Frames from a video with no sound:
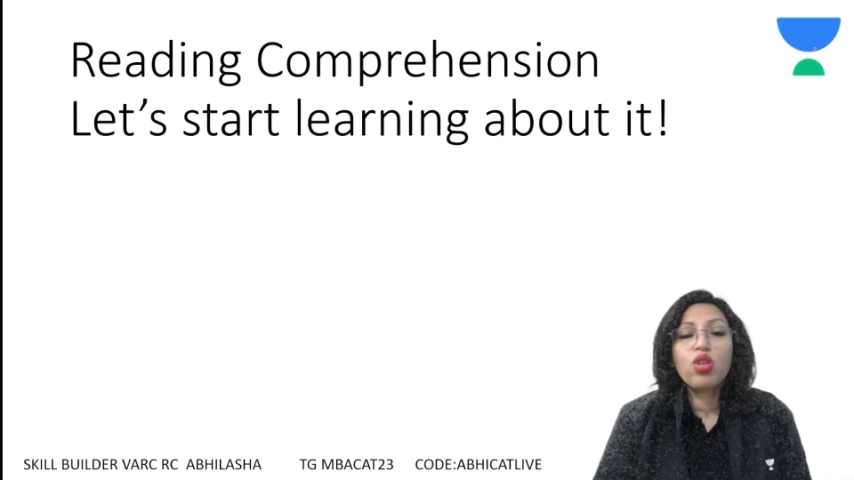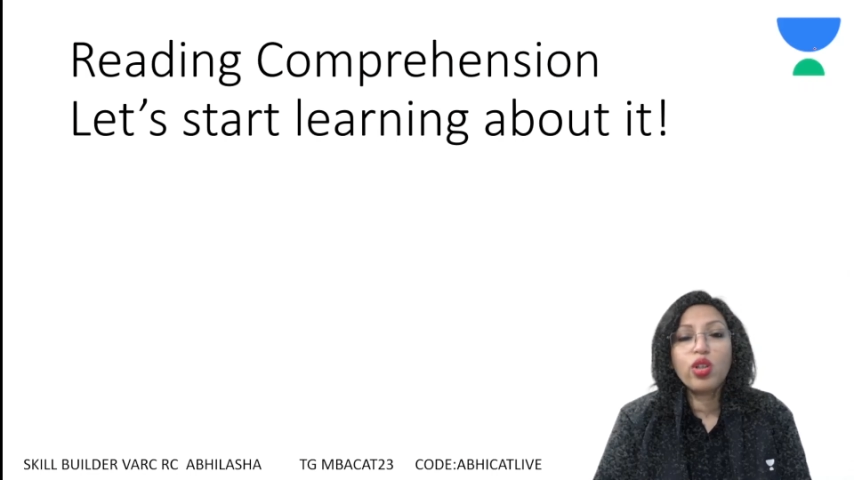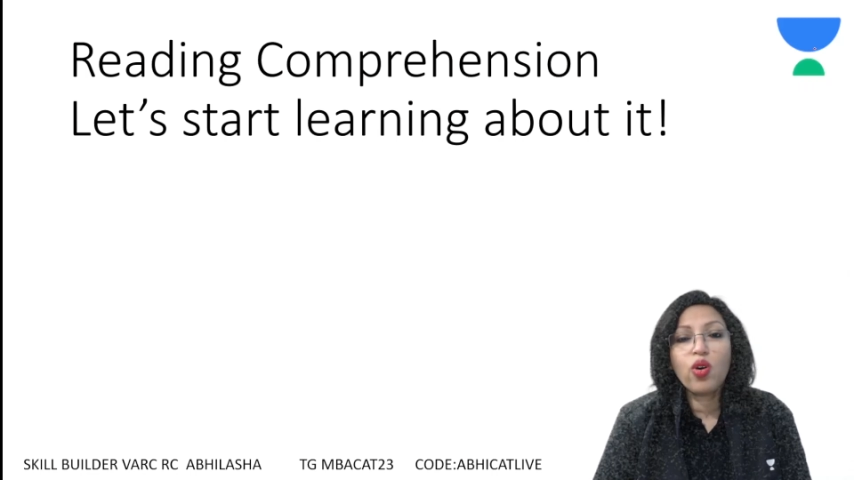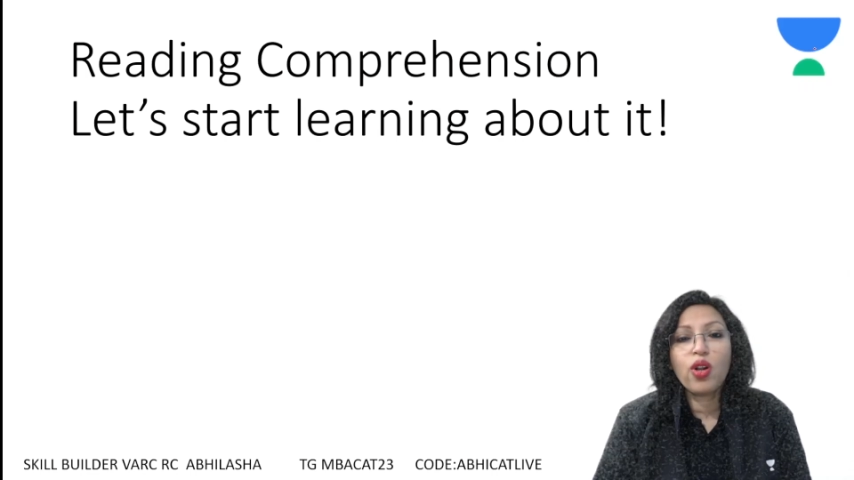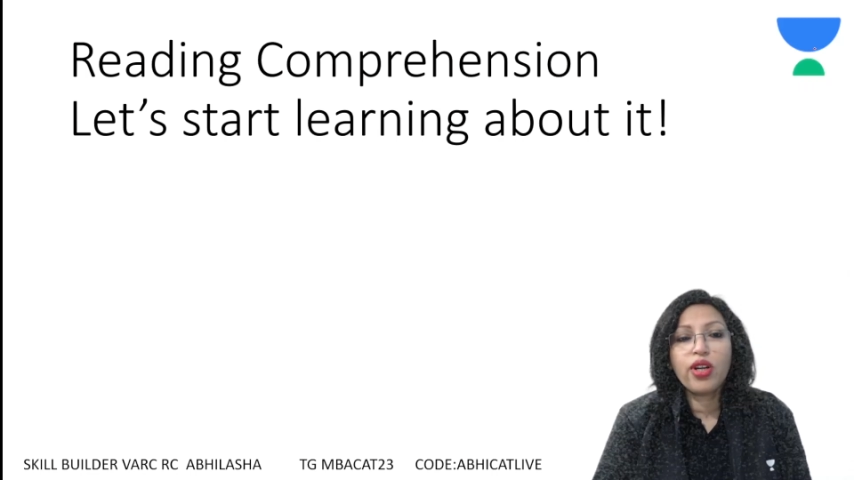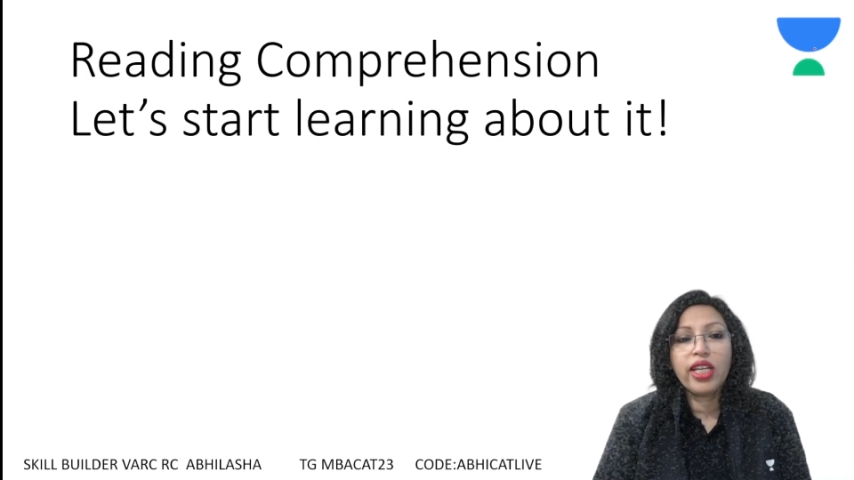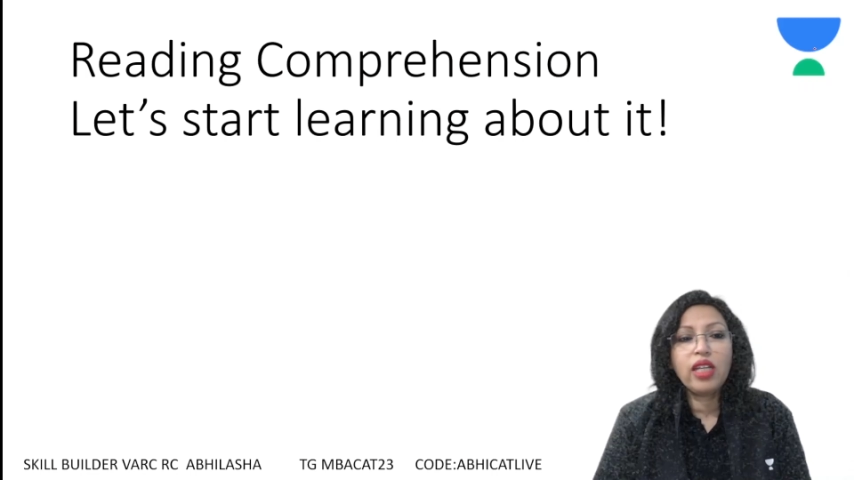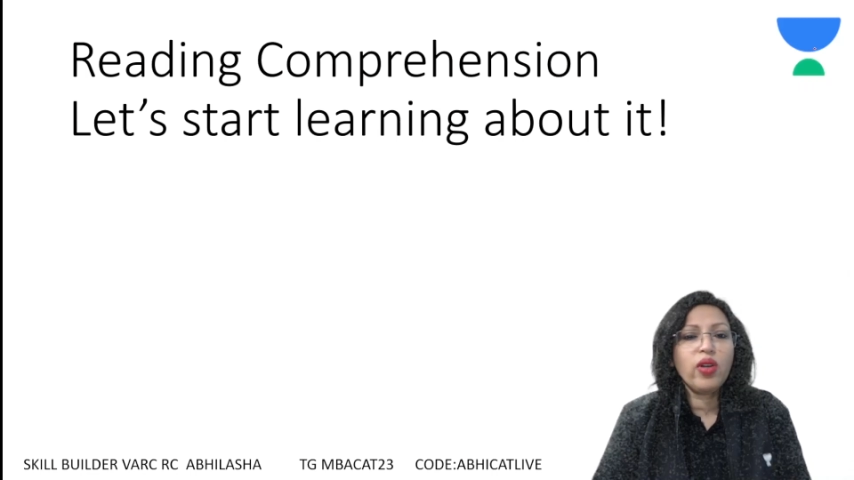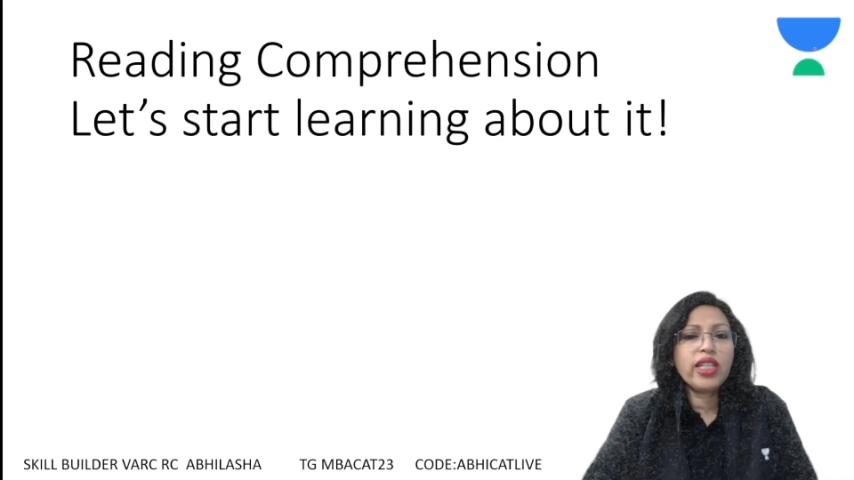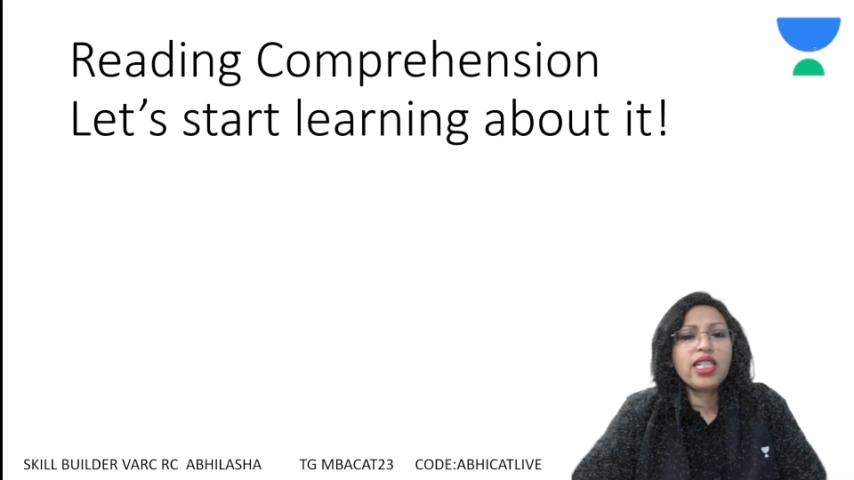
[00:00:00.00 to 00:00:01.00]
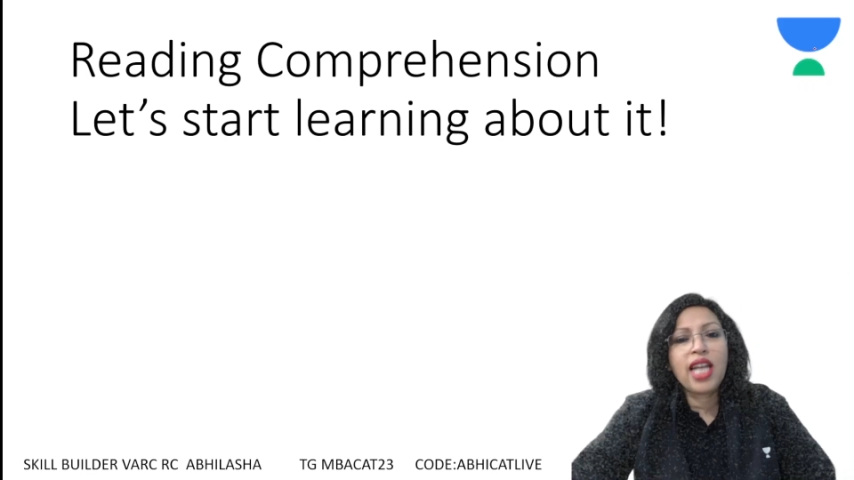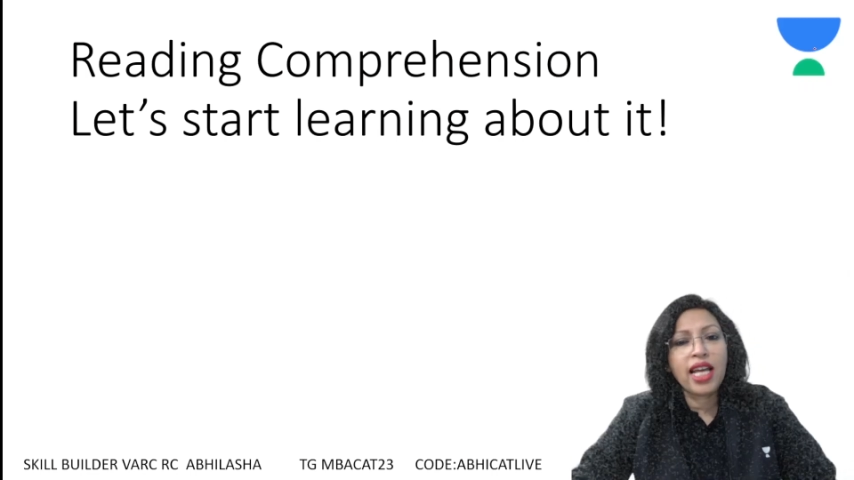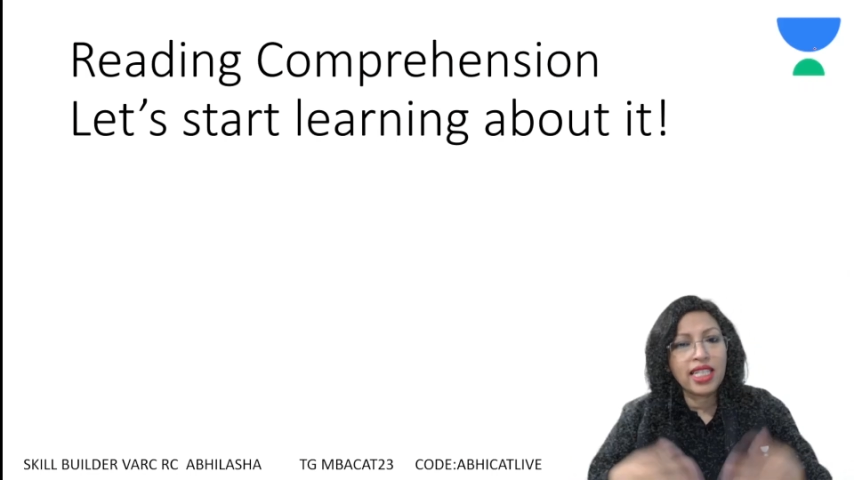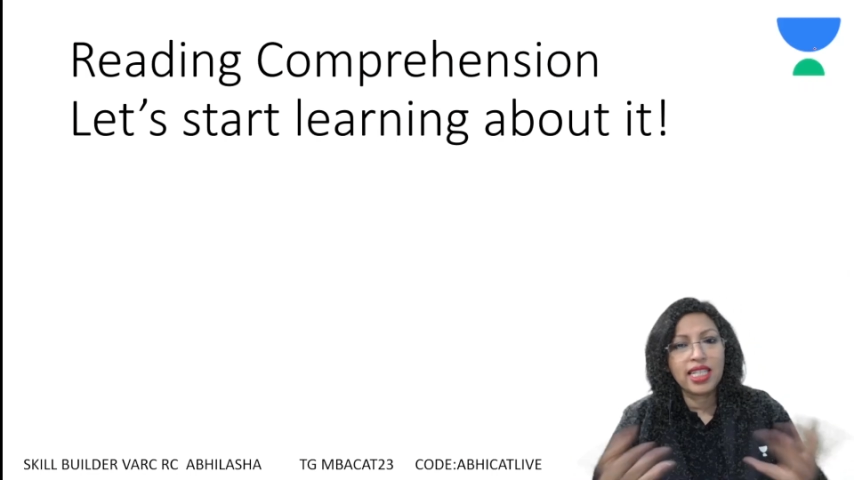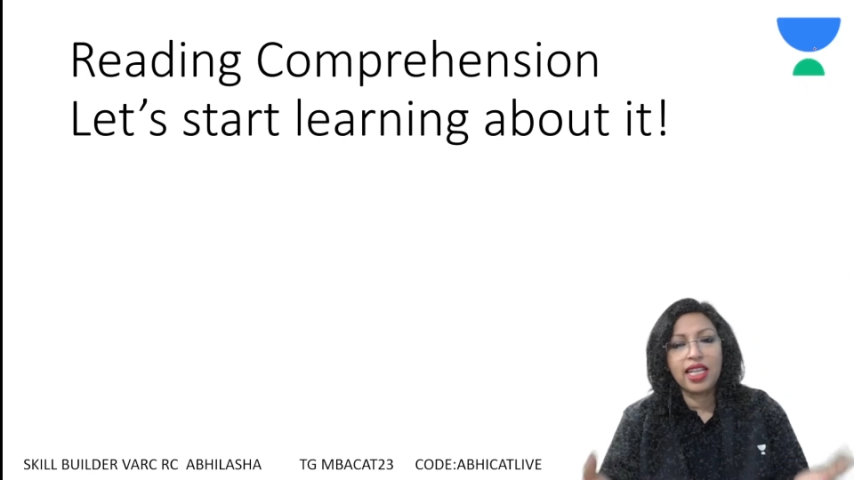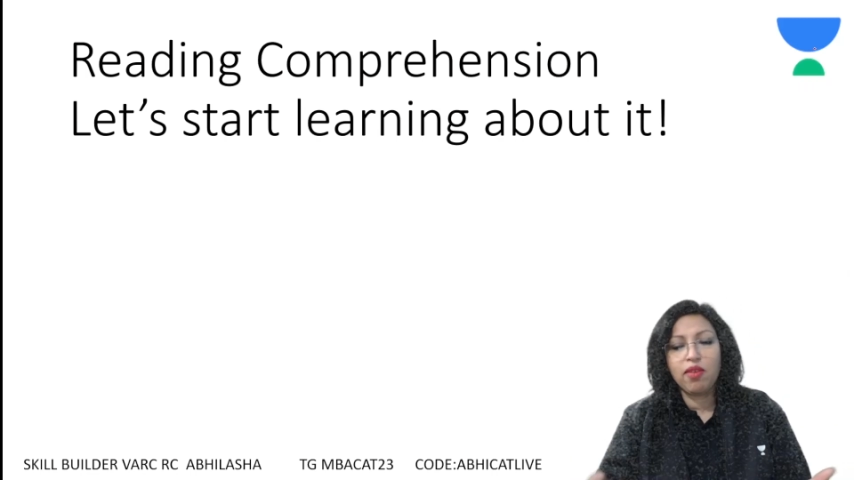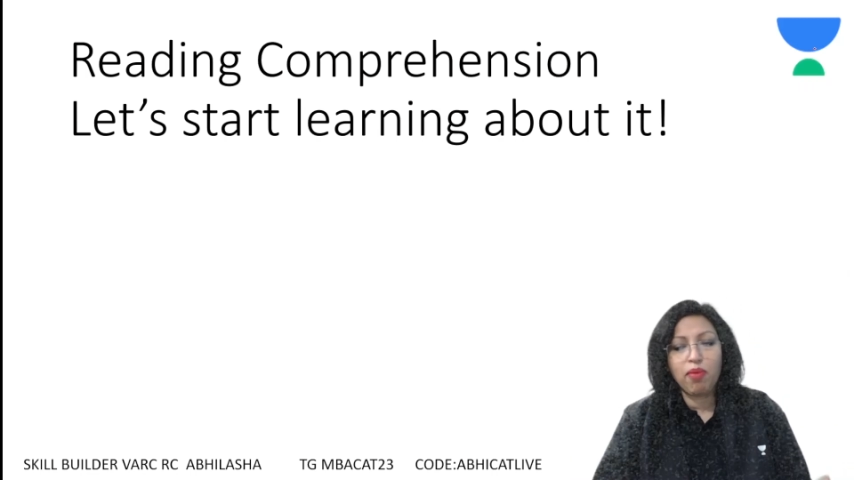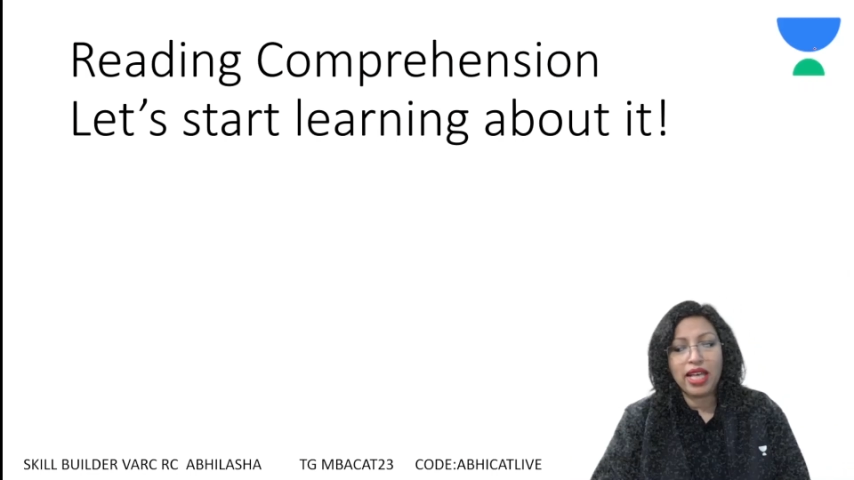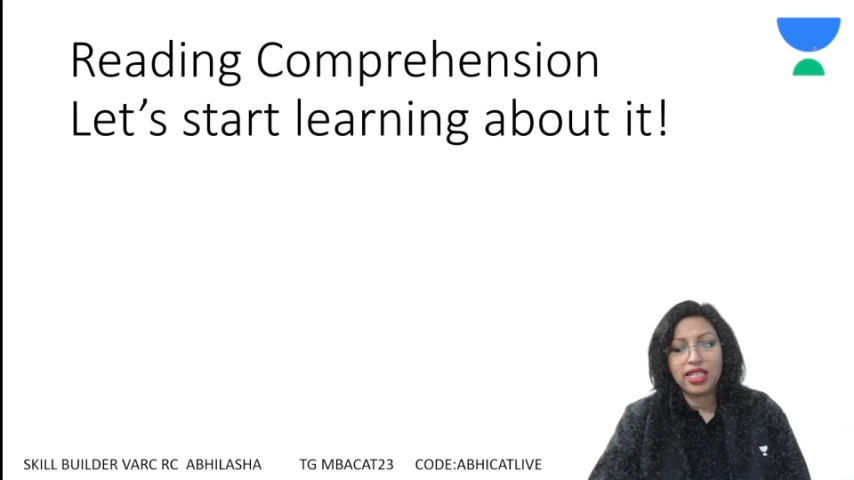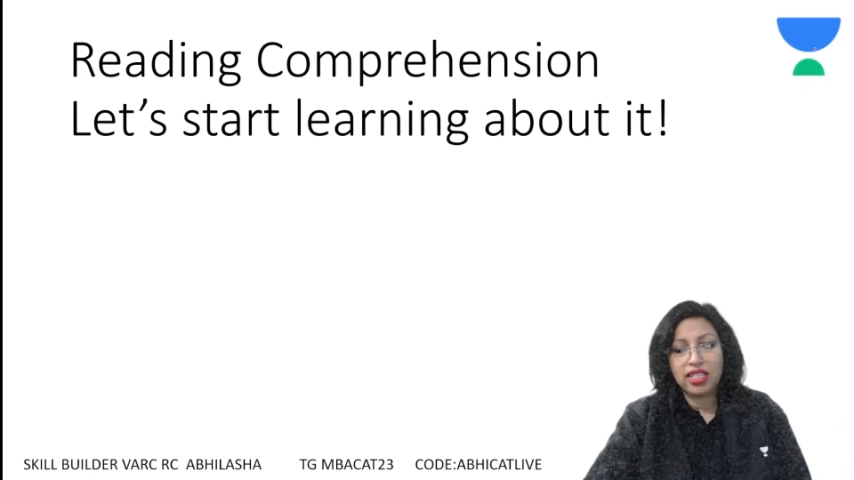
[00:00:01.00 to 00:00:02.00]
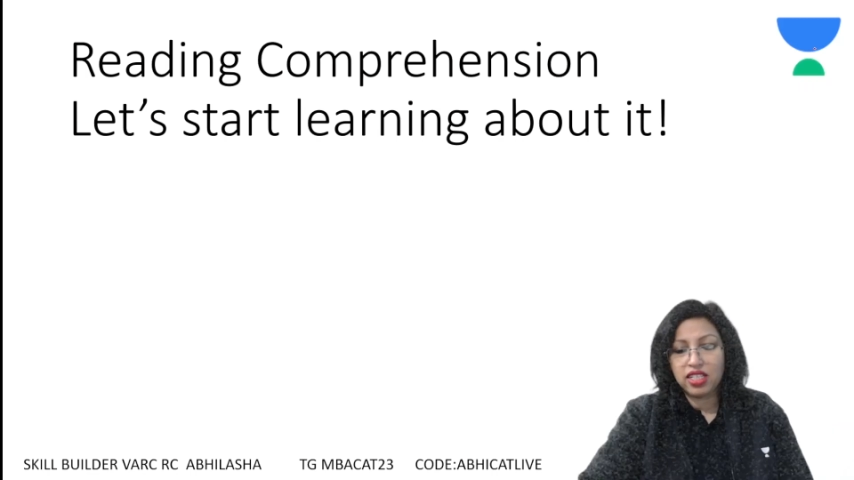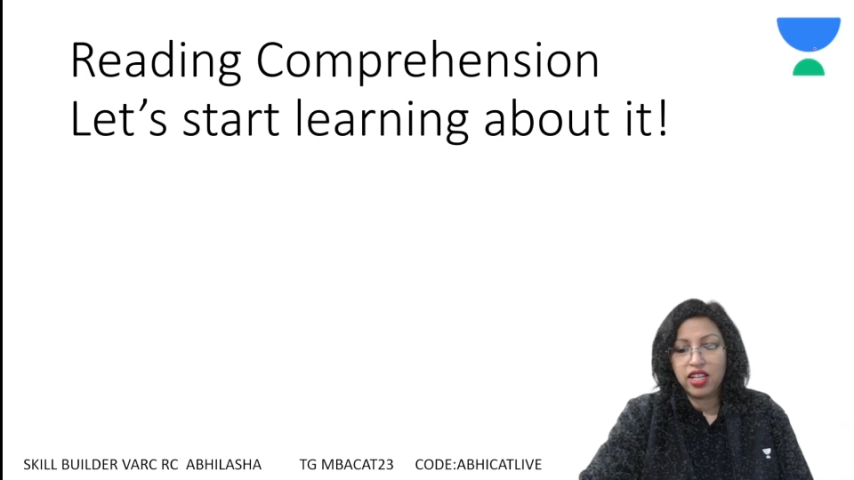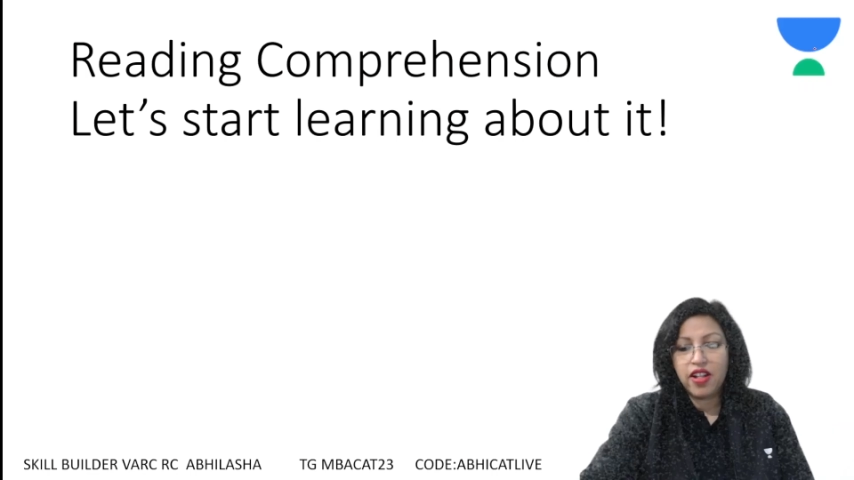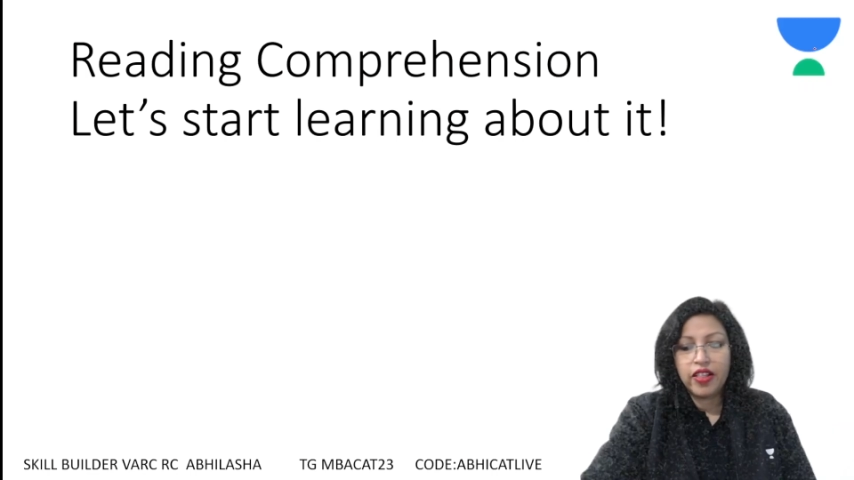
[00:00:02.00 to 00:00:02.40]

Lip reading: so you already know it's an unseen passage.